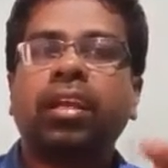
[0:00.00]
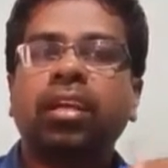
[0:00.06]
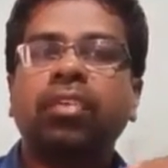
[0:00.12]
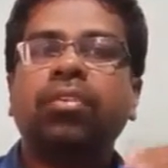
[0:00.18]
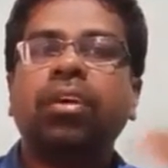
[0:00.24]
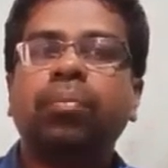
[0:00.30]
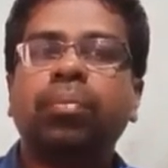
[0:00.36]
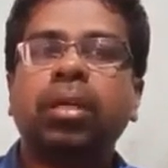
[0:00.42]

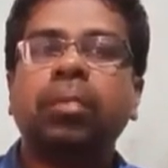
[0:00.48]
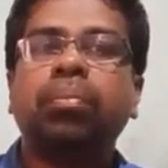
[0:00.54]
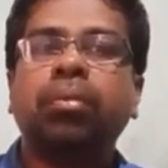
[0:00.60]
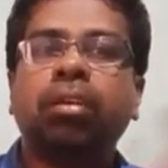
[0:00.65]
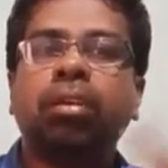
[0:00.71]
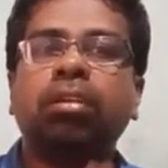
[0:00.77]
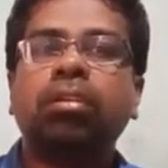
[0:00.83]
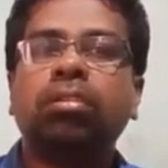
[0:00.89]
They were
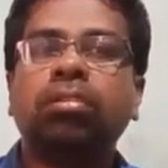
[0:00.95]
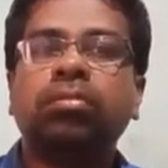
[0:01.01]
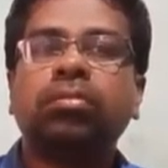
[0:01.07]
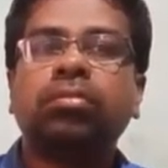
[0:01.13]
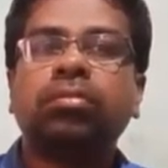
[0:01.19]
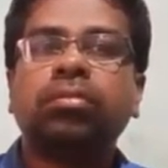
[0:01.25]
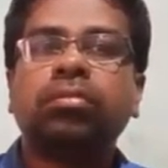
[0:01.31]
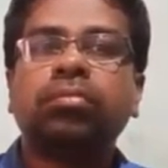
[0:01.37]
writing for
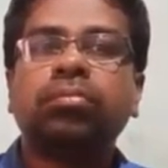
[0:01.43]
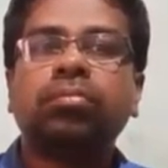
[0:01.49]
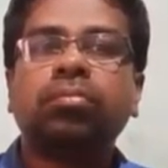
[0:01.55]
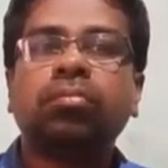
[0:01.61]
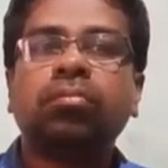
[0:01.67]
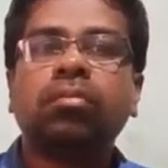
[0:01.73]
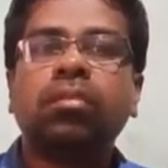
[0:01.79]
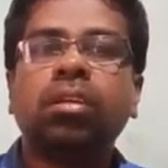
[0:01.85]
people.
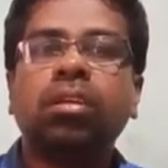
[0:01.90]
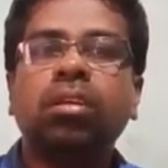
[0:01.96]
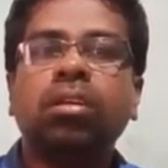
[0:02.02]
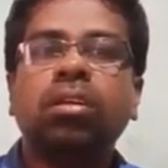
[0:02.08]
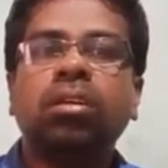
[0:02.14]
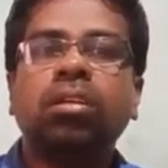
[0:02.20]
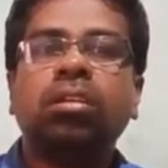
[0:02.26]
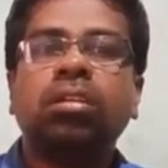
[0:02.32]

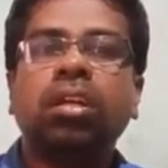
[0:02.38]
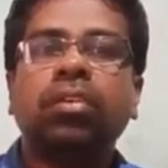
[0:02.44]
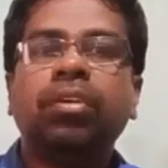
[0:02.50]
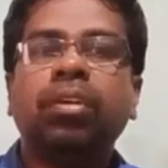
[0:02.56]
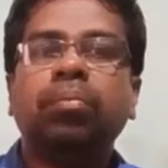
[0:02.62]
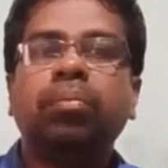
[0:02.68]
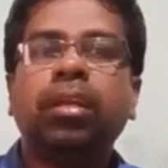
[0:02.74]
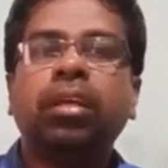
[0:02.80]

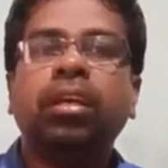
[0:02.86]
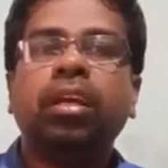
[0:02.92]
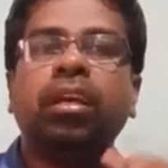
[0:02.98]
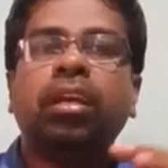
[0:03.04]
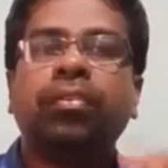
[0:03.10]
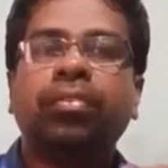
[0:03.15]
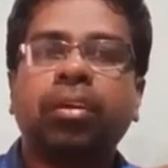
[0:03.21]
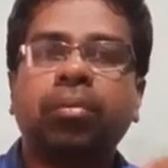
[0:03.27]
They
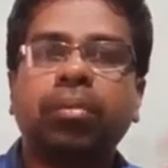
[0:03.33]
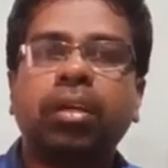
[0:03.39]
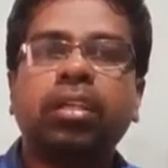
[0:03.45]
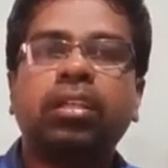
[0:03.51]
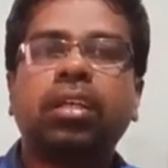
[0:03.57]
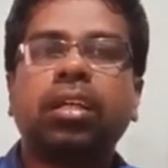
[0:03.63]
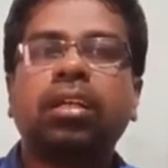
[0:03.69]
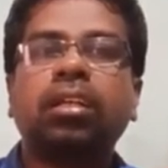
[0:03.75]
were
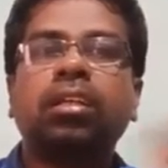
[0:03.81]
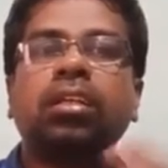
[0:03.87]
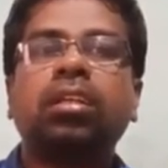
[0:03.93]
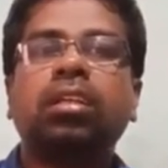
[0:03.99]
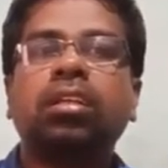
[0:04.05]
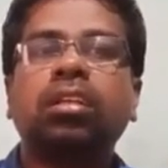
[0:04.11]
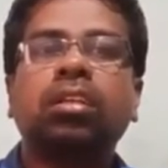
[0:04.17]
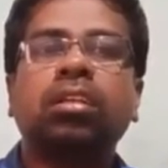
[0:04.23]
bringing
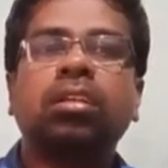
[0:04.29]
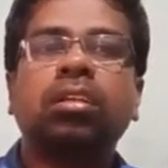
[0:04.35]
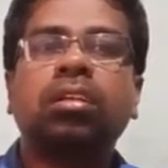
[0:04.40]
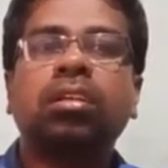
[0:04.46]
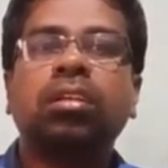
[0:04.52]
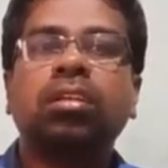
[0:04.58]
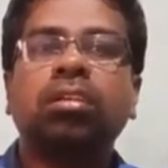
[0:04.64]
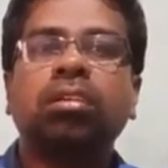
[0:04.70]
reformation.
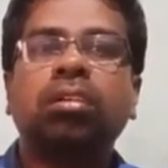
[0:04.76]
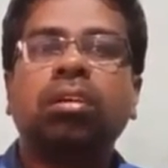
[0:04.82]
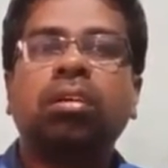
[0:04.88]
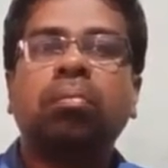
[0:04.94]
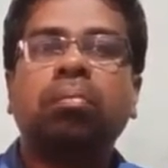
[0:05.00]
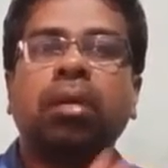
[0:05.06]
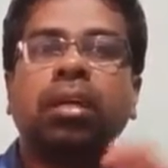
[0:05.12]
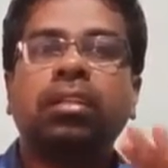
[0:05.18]

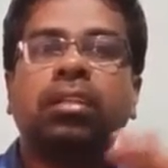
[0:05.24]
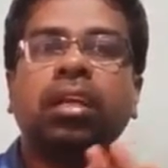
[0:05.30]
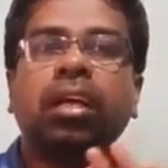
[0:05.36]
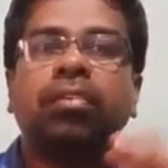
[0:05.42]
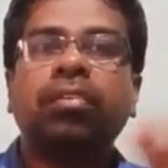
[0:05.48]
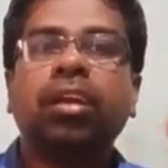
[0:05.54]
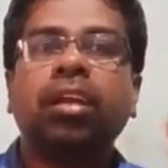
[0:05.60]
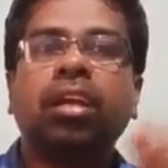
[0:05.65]

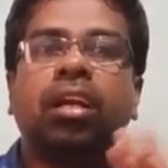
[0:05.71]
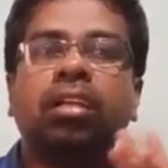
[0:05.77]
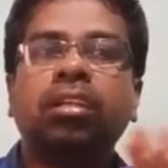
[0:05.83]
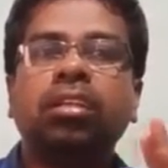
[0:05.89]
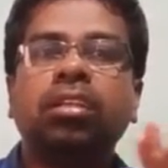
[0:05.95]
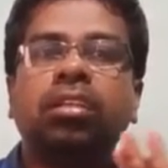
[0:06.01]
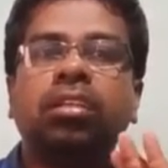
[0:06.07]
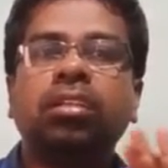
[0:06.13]
But
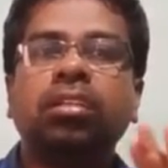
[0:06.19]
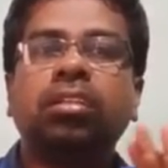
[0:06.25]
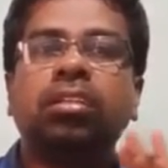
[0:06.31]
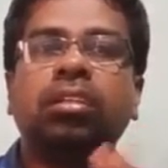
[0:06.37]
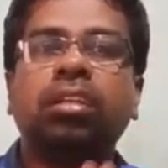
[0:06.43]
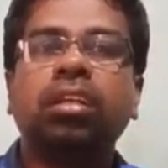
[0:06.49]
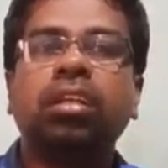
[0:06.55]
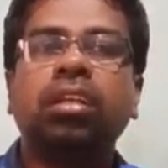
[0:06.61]
they were
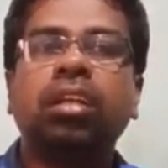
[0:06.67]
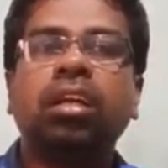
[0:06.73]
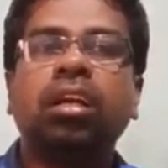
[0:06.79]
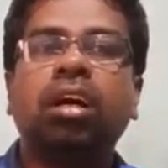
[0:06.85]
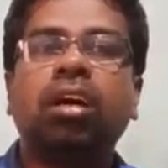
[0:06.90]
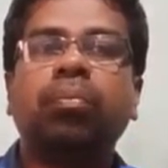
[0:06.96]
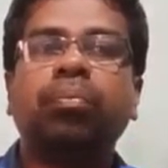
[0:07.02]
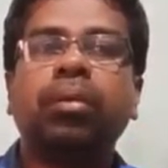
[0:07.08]
not
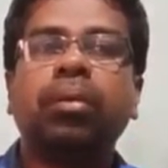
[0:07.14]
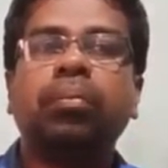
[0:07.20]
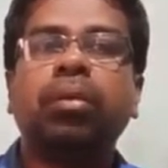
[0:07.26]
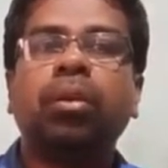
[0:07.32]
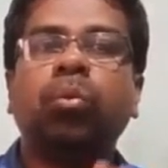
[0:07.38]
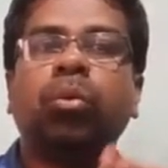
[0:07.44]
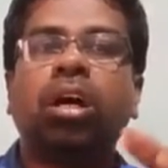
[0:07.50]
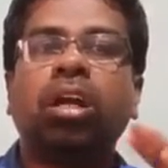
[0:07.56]

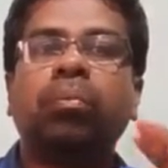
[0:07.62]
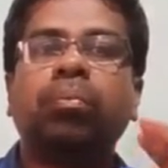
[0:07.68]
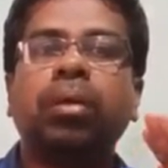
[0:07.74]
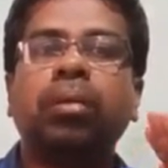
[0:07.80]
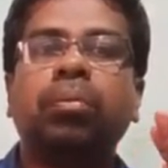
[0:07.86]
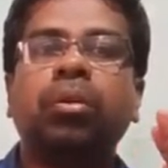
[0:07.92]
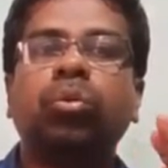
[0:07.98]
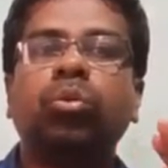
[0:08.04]
thinking of
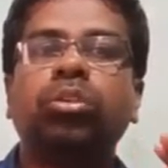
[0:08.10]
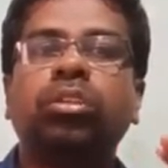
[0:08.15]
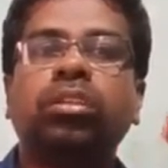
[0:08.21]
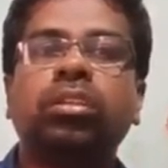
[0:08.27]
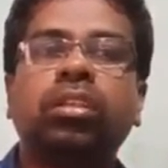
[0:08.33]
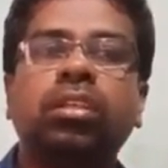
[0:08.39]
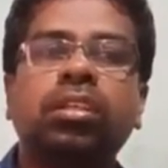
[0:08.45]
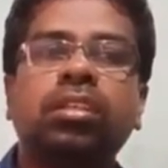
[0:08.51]
people, what
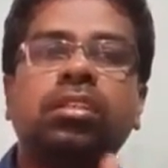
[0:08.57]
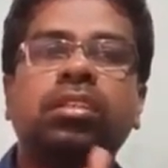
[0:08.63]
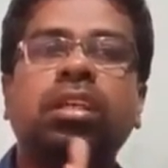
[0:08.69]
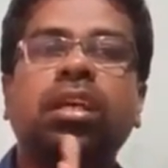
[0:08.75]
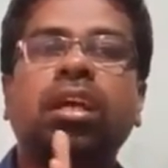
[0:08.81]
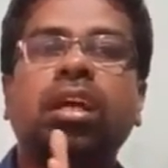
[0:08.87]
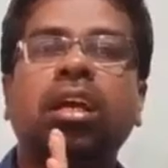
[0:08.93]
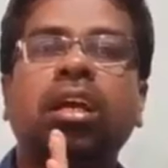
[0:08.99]
people would
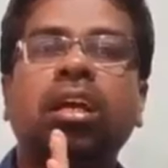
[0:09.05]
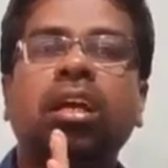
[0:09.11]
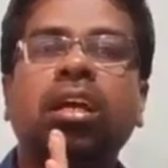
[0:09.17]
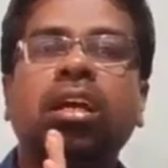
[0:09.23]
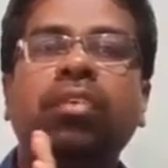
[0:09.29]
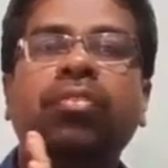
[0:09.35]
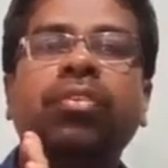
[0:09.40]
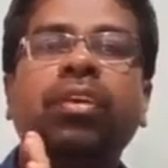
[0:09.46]

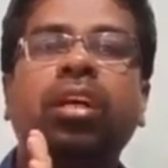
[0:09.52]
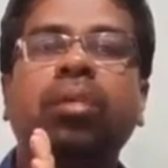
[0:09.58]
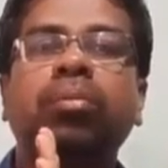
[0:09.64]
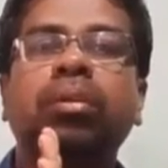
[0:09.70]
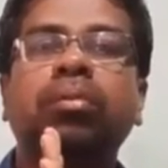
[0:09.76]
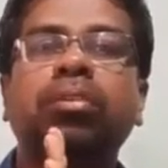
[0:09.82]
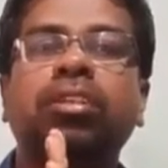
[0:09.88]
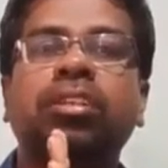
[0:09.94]
say
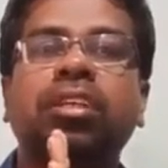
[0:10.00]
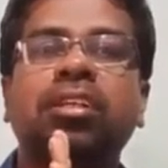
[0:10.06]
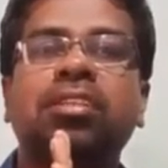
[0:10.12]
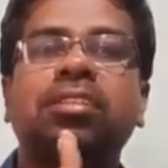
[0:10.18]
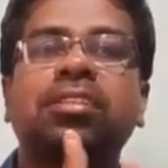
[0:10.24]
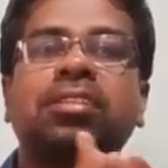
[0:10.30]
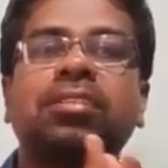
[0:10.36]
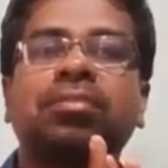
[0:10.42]
if we
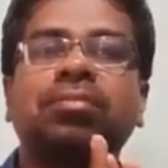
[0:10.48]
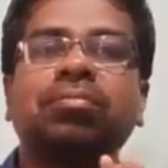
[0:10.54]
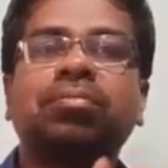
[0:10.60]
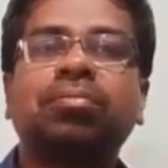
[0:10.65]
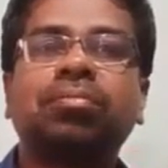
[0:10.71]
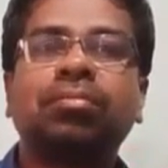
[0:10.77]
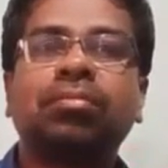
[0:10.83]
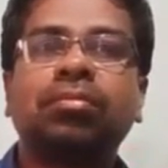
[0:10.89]
commit
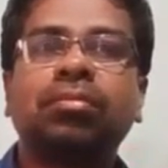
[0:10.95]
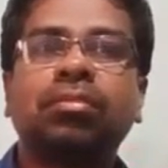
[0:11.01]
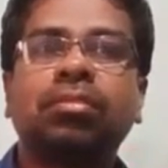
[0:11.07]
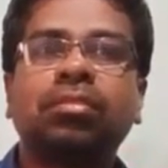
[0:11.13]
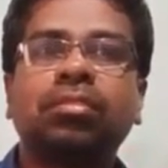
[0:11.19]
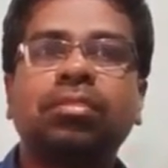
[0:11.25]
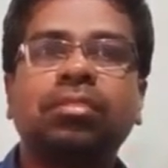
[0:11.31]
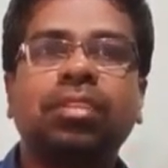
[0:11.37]
mistakes.
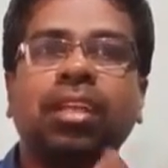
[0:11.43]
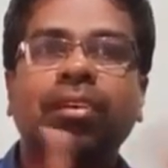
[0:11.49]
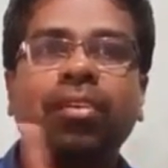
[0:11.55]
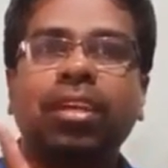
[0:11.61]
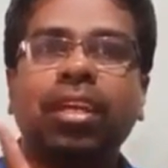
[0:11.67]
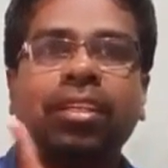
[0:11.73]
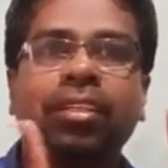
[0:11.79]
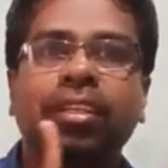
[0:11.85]

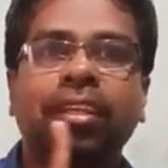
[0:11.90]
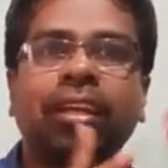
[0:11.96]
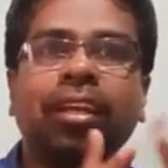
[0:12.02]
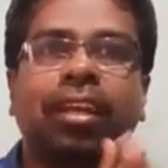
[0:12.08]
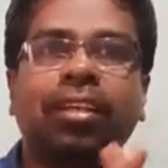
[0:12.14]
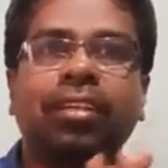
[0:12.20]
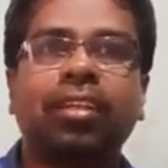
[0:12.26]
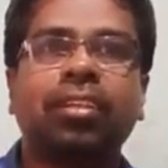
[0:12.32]
They
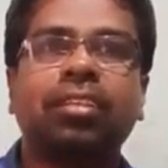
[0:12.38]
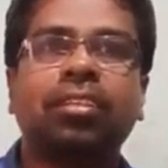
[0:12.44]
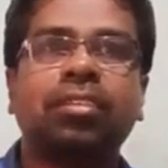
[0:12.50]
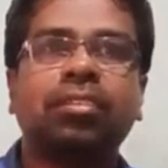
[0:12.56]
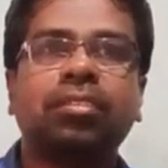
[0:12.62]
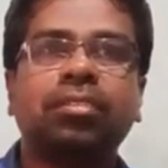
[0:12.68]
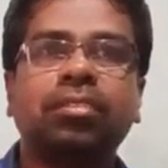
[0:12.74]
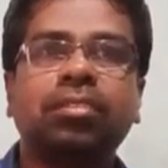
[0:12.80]
were not thinking
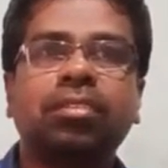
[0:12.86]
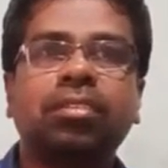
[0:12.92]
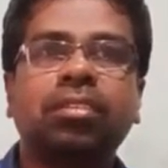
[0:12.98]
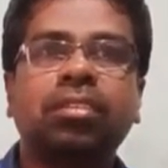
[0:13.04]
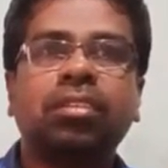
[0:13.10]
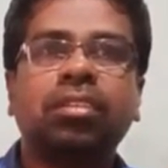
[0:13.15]
like that.